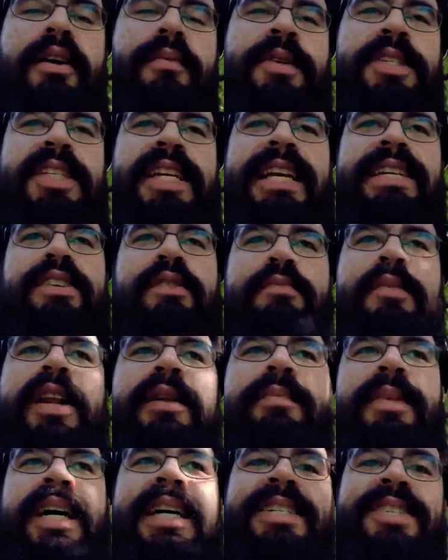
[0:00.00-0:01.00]
mistakes are
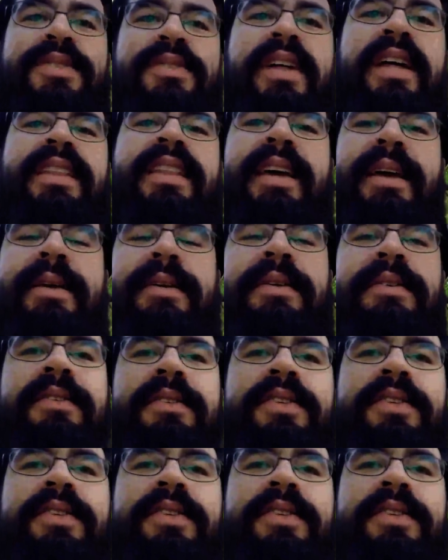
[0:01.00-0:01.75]
minimized so that they